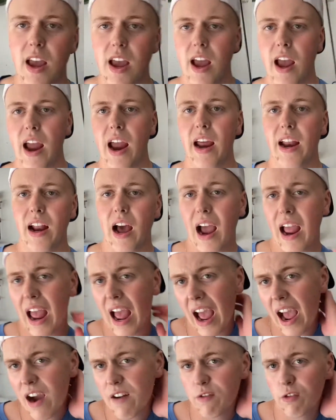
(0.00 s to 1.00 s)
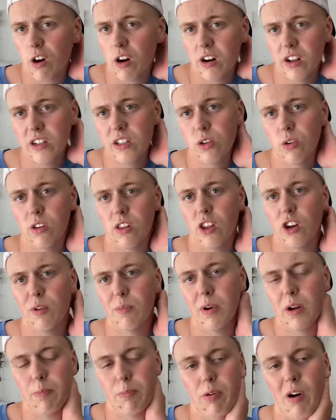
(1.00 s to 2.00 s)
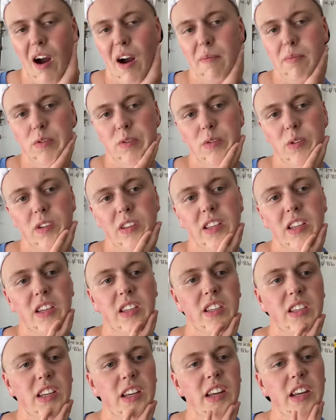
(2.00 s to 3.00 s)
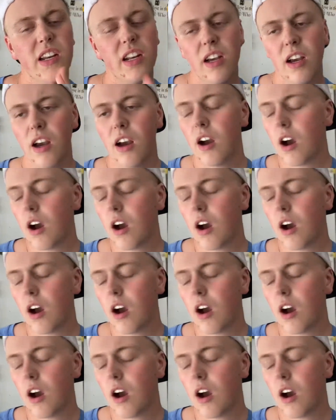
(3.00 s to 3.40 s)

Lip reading: And I have run into a little bit of problems with this seat.